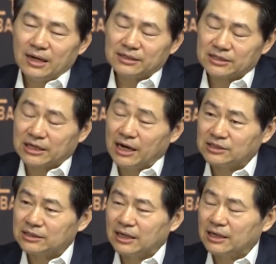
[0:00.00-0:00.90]

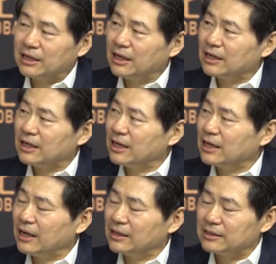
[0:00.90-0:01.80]
discussion,
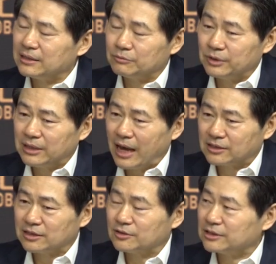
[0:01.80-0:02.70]
and we
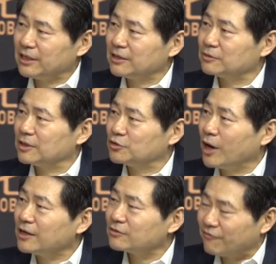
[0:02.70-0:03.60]
actually today are
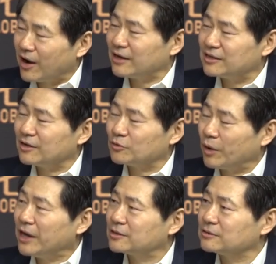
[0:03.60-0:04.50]
trying to find out a
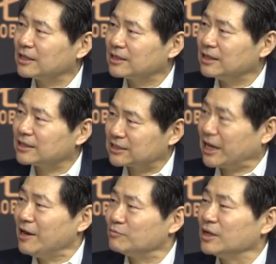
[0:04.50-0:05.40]
way to
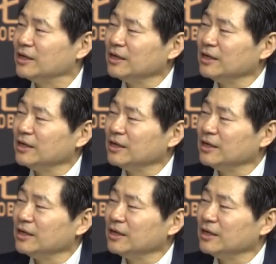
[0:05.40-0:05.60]
escape